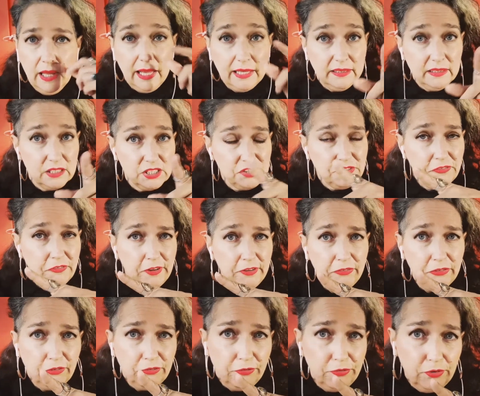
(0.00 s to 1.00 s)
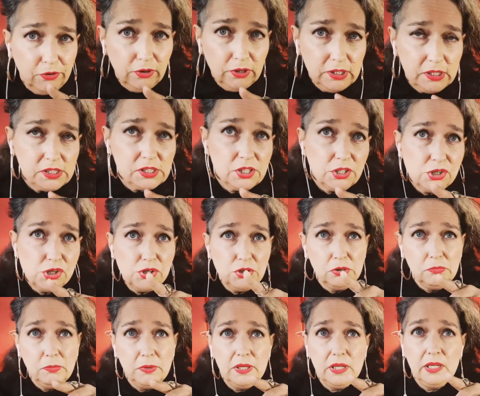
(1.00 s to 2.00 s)
And this fifth force
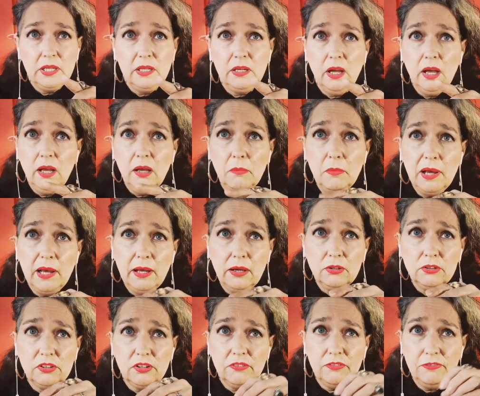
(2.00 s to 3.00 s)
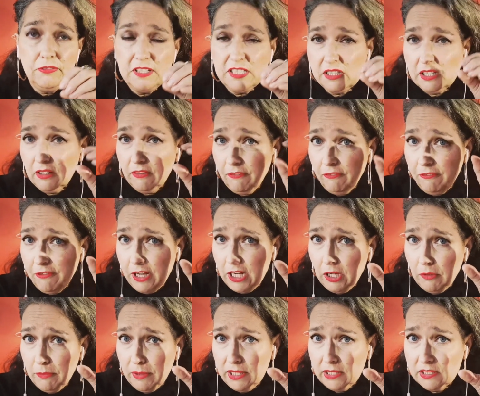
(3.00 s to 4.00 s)
should be about physical
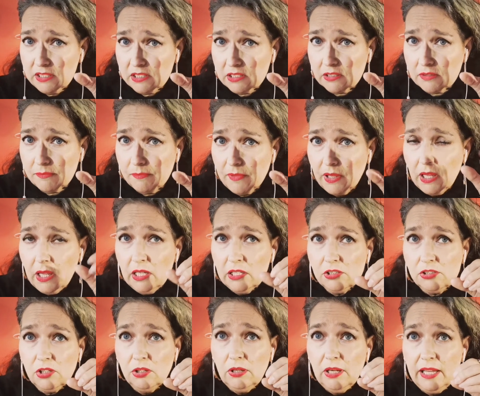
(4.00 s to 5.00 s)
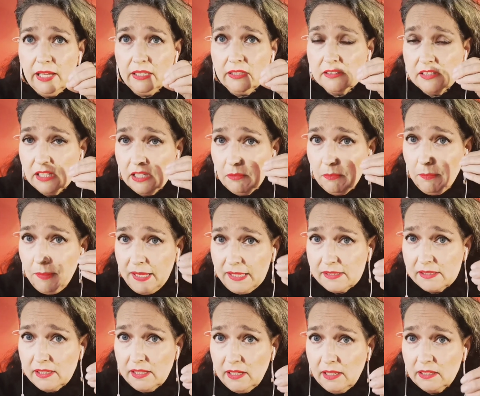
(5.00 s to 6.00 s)
phenomena, so like
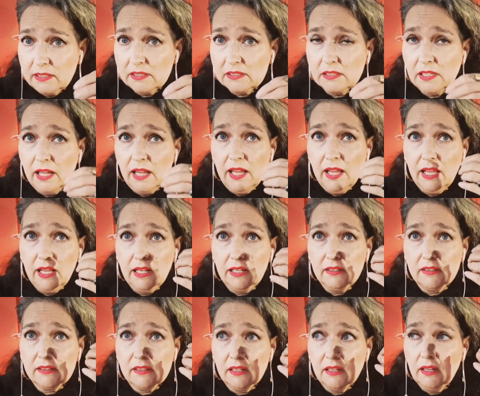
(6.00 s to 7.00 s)
telepathics and